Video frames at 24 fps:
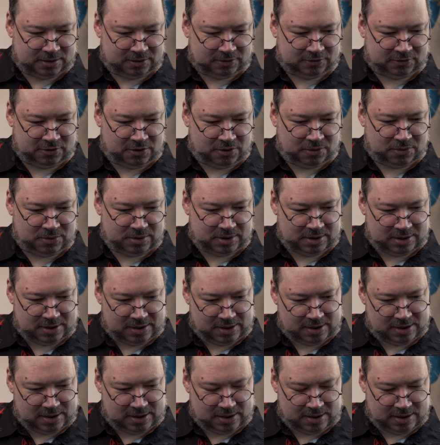So,
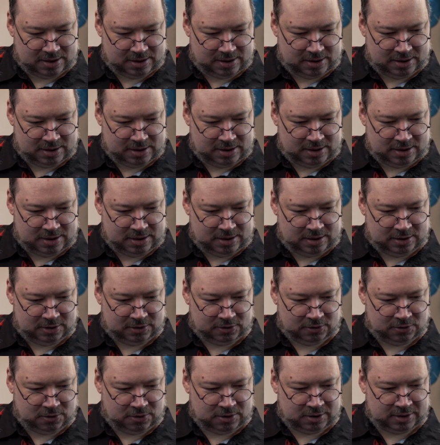
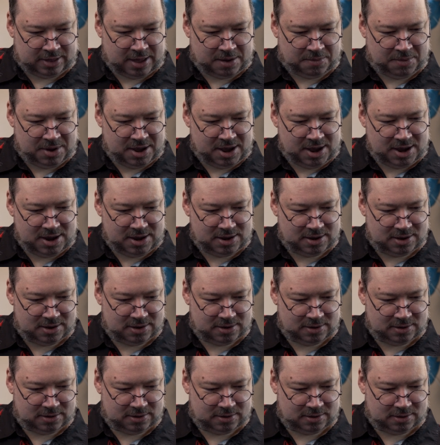turning that way,
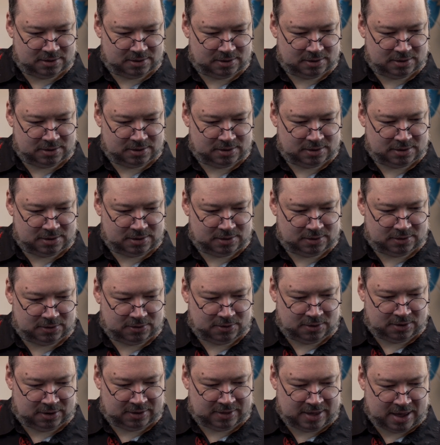
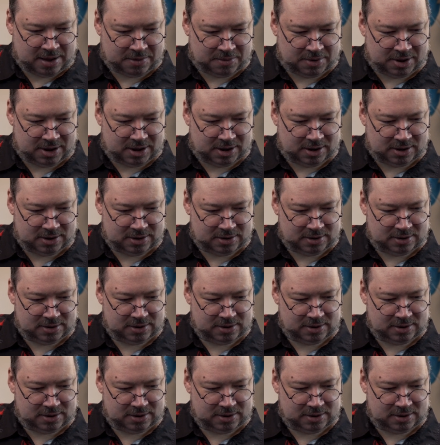turning that way.